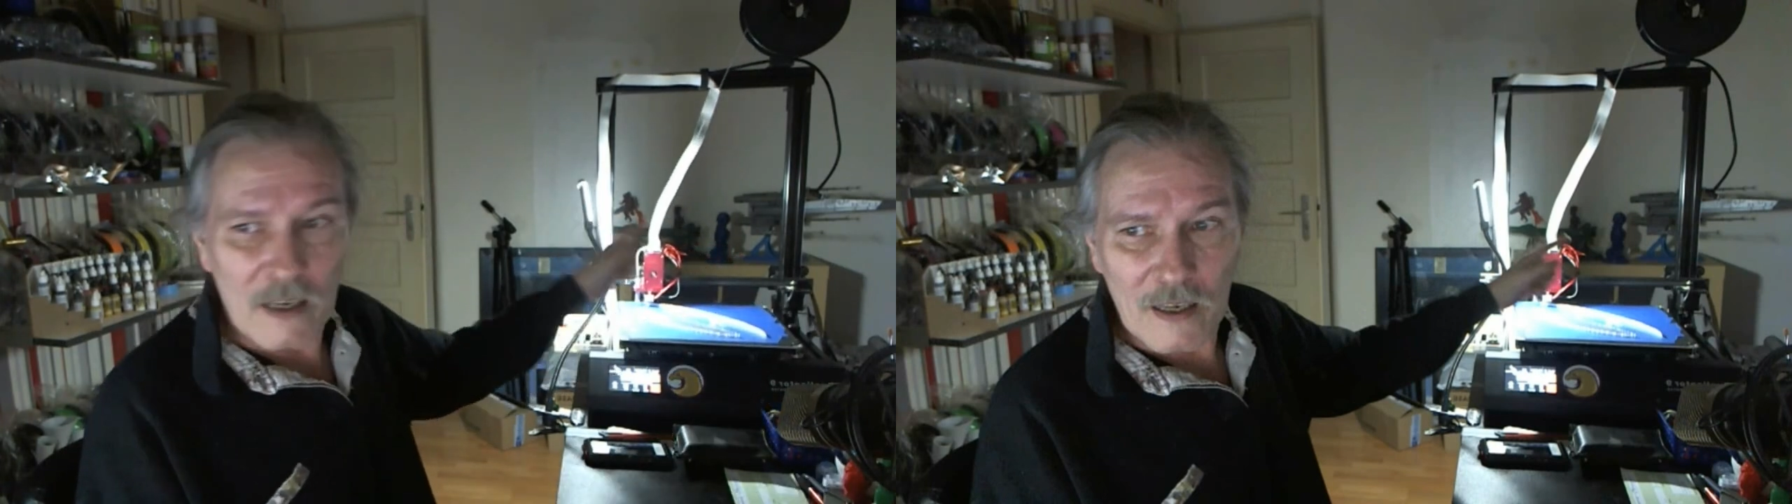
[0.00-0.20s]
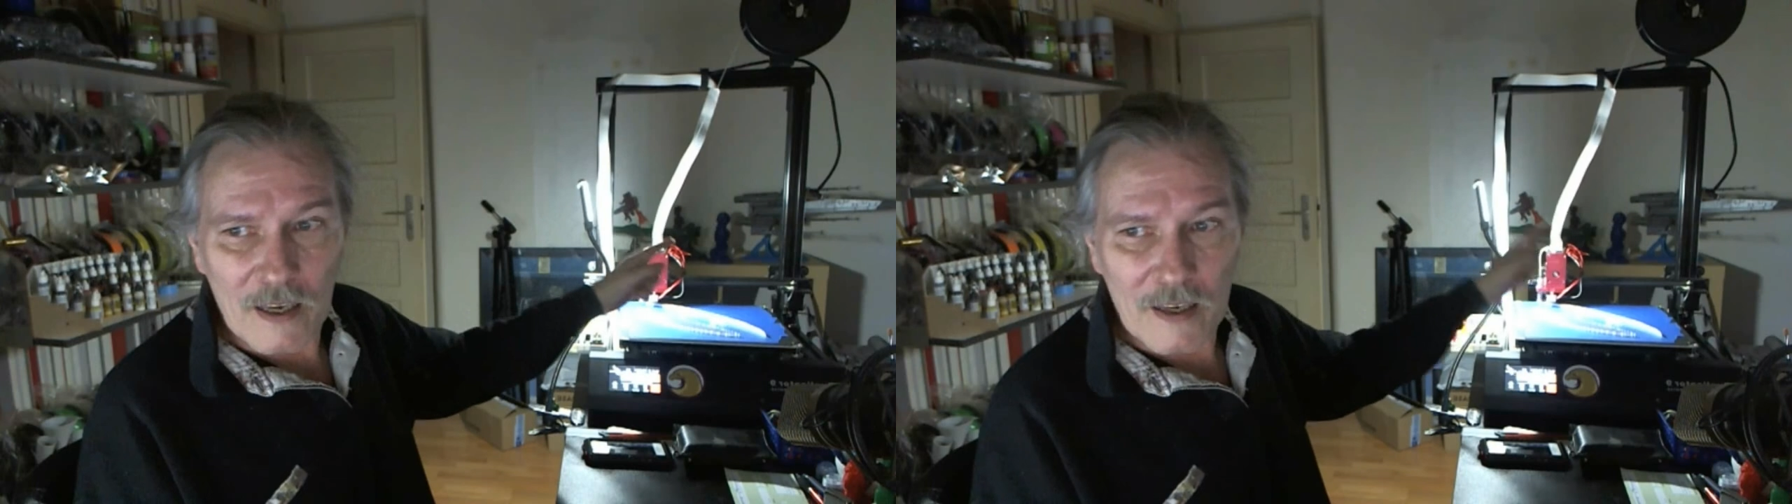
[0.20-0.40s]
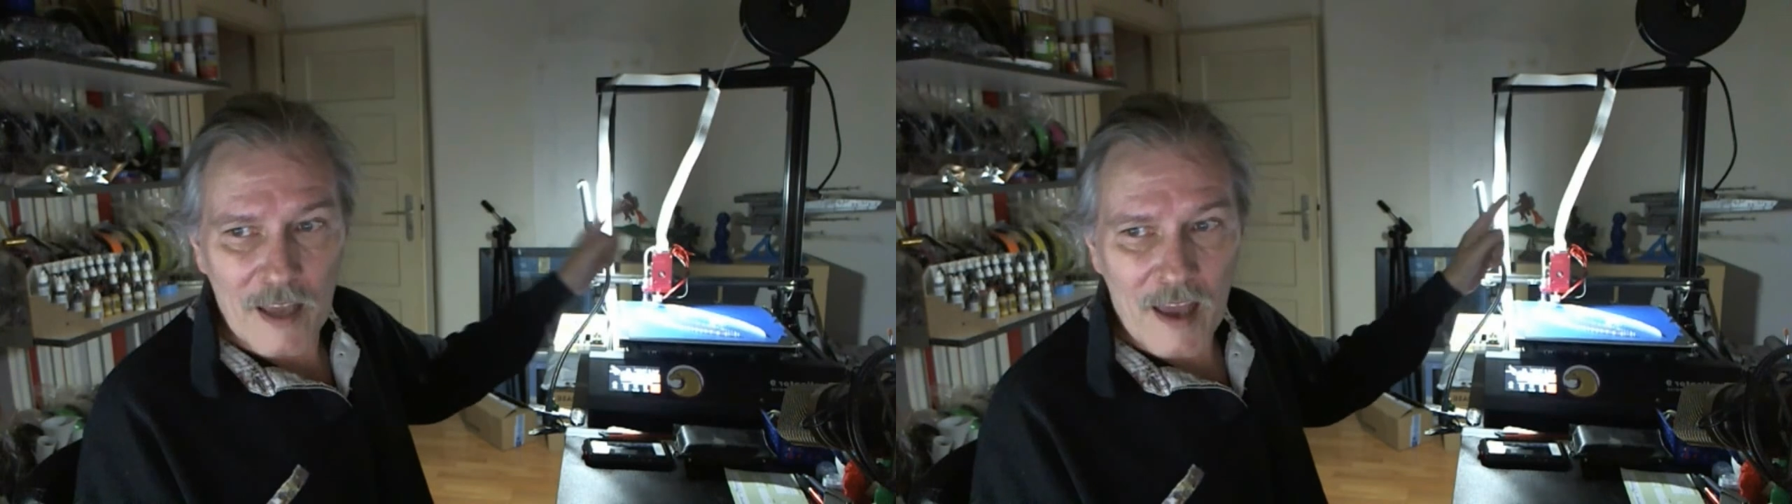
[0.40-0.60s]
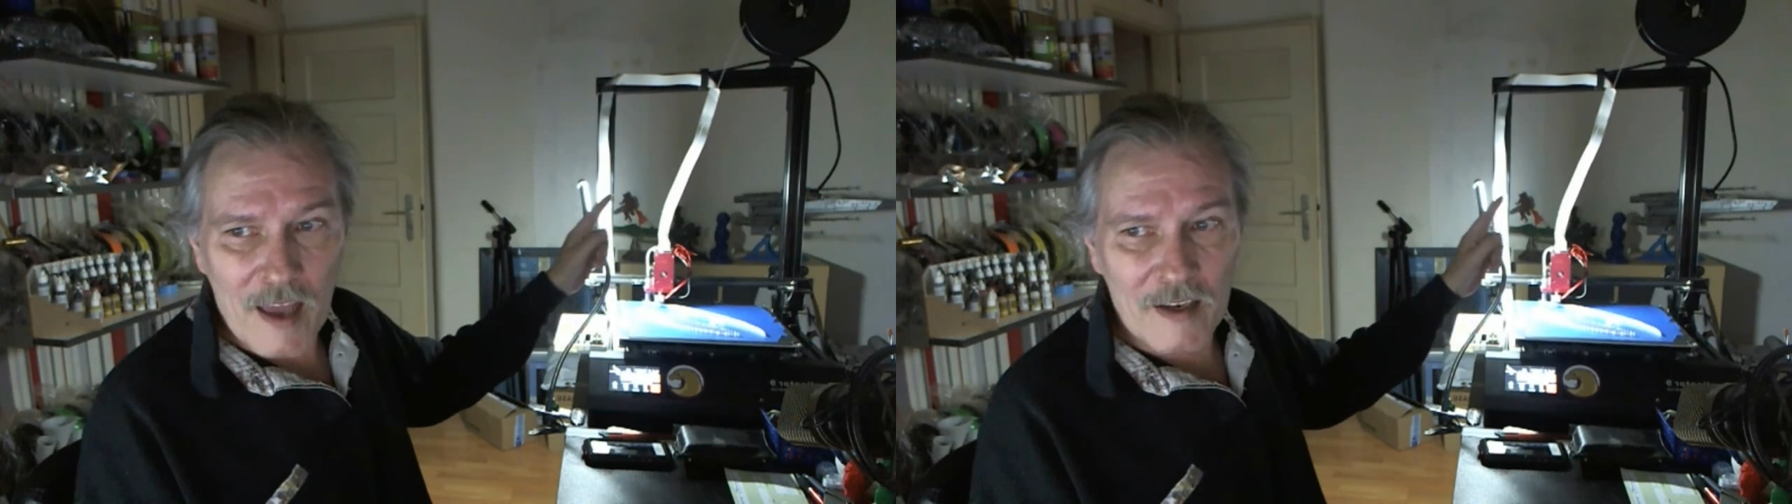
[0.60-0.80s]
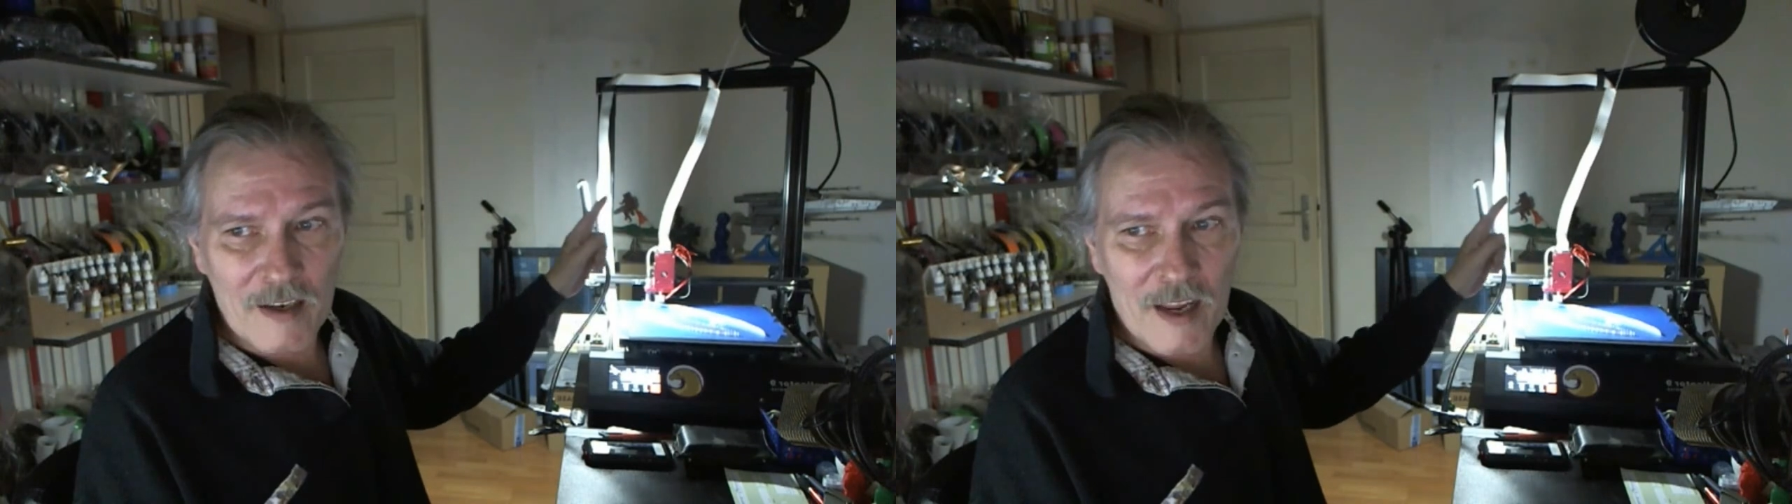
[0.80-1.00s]
and
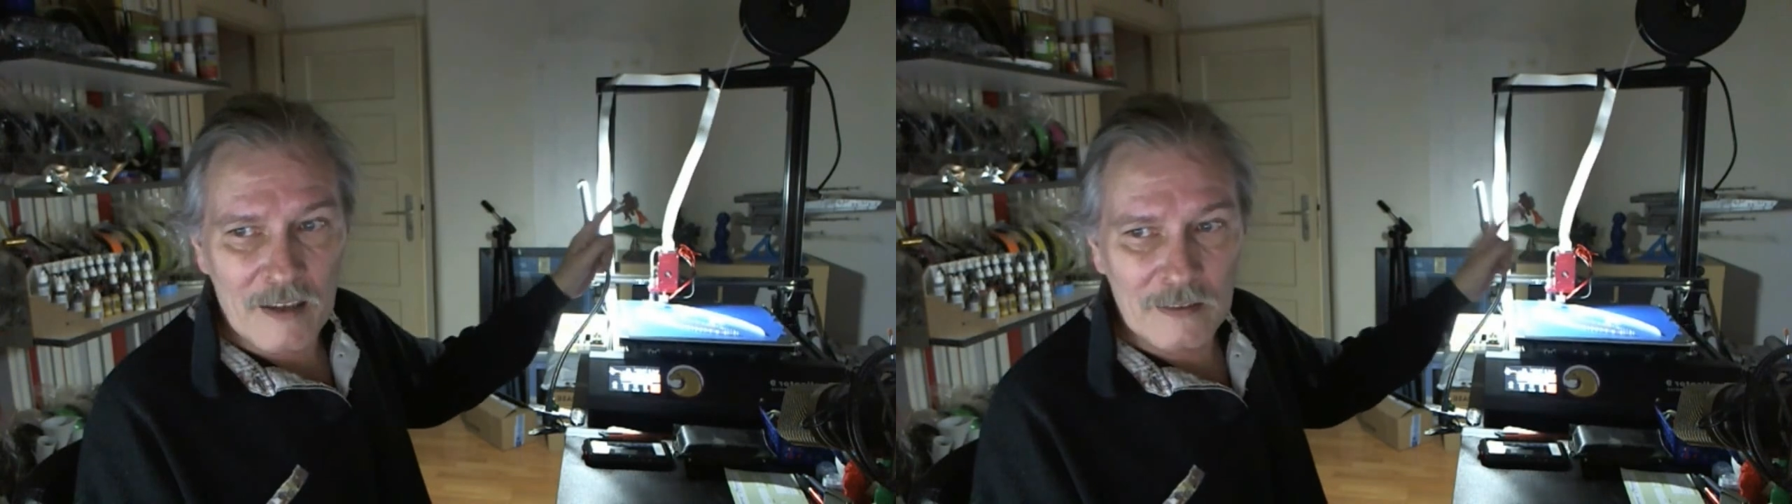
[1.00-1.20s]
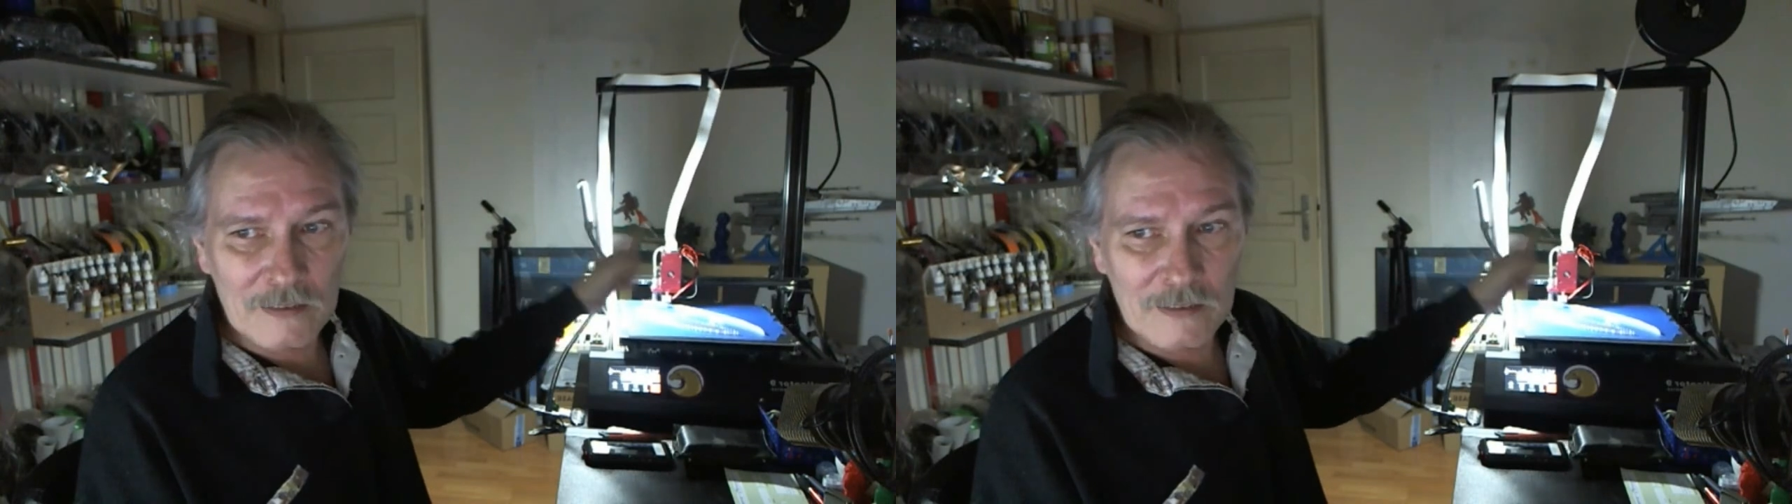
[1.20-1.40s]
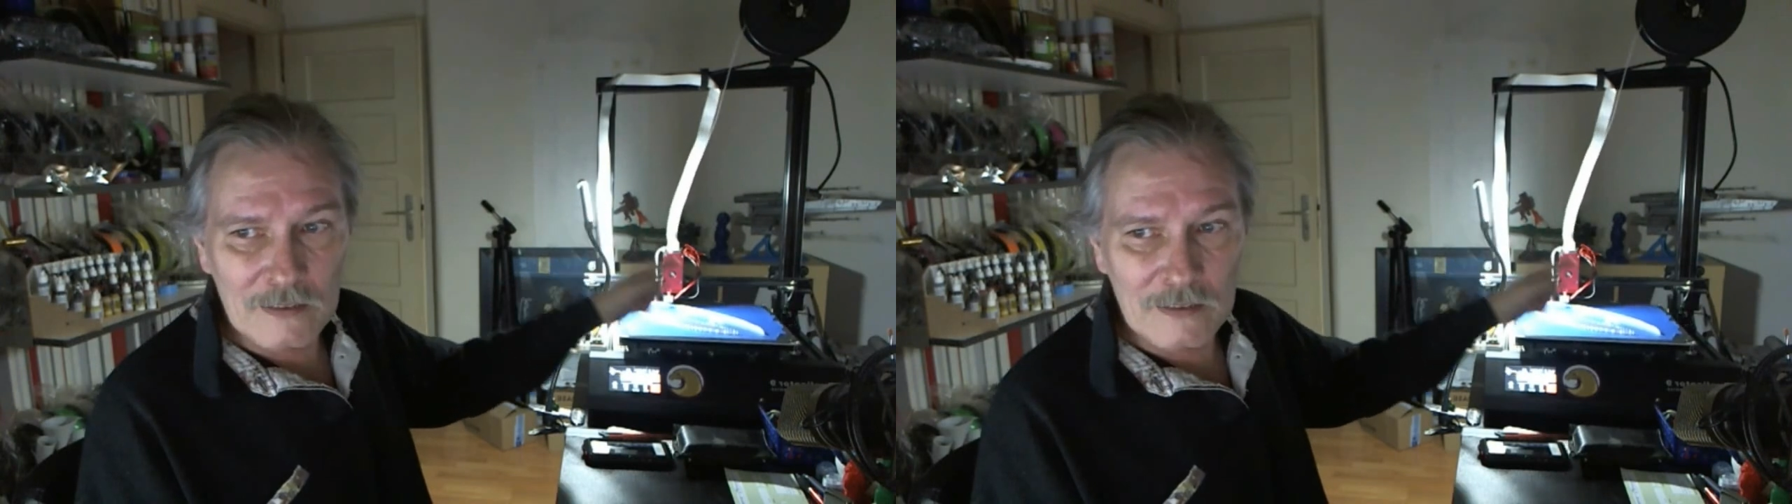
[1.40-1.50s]
at an angle